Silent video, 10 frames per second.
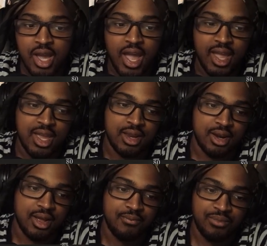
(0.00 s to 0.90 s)

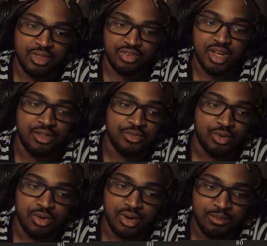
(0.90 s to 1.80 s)
and the scaling
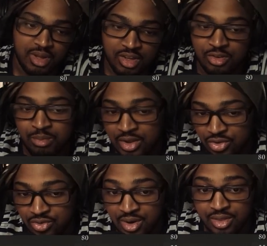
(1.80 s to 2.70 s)
for it is a B in
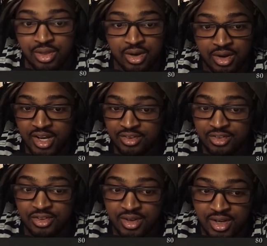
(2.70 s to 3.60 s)
strength, dex is an